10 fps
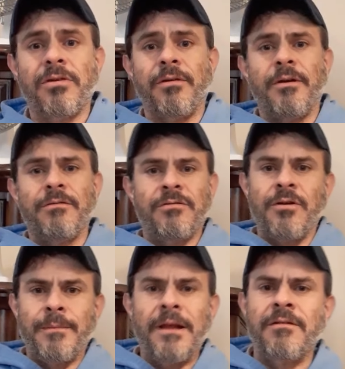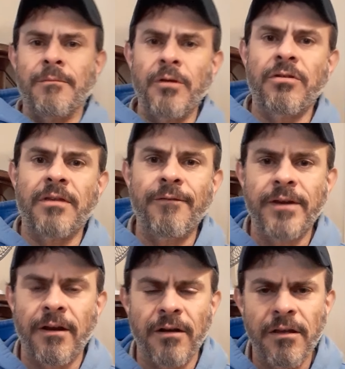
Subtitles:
So there's going to be some good stuff in here.